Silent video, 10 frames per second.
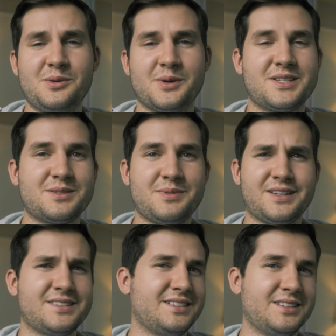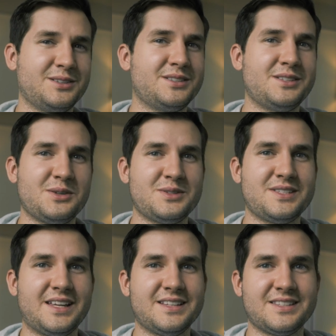which makes little to no
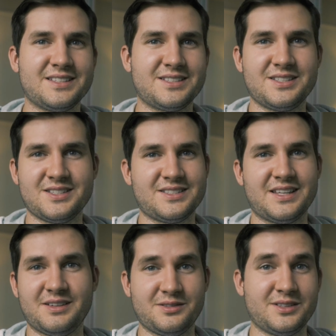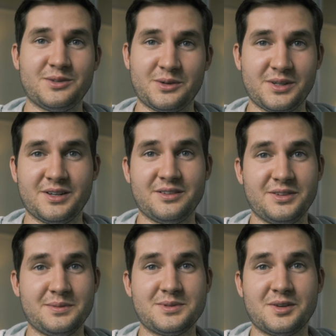sense. They should just have an ordinary
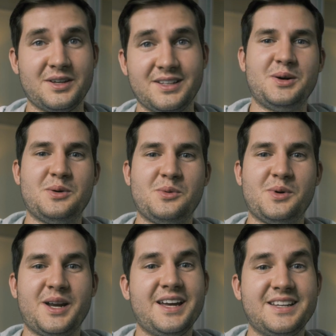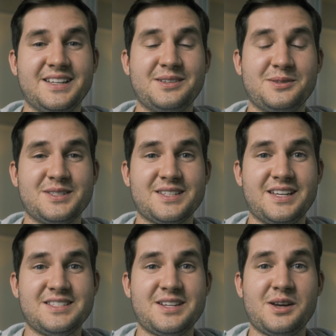flip screen. What I did was
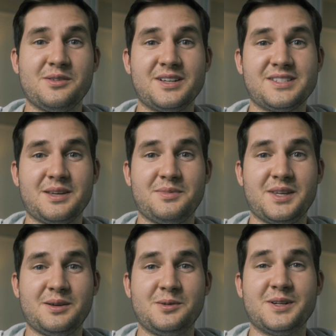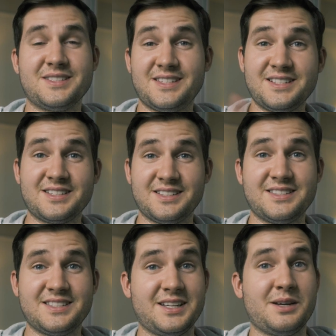I jerry-rigged something. What essentially
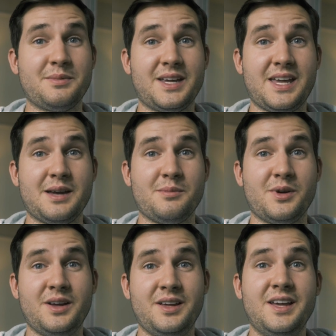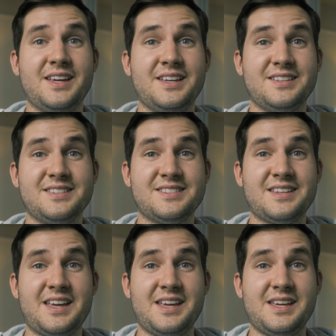is sitting on my camera is
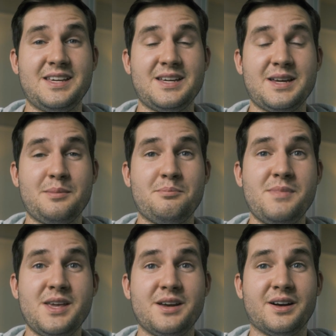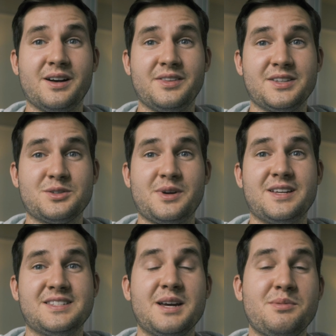a mirror that's
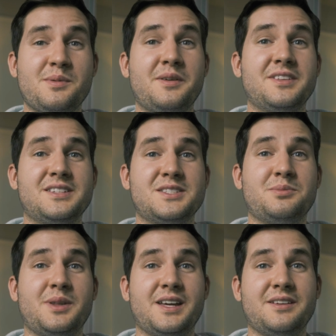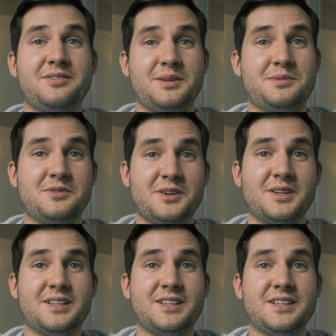raised up above the display, flipped
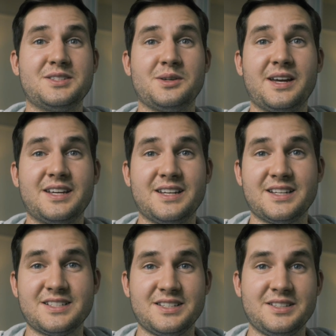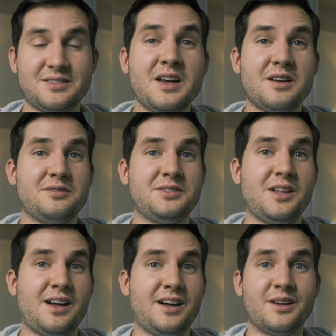vertically, so I can actually
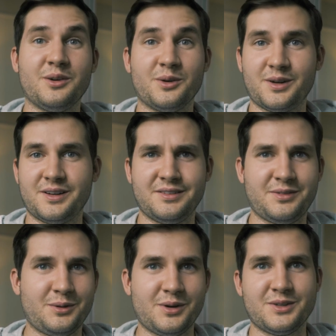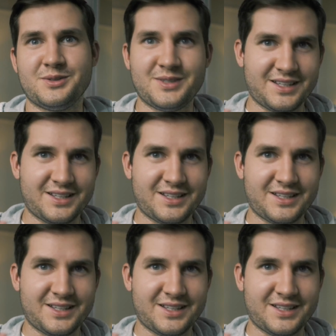vlog, or if I wanted to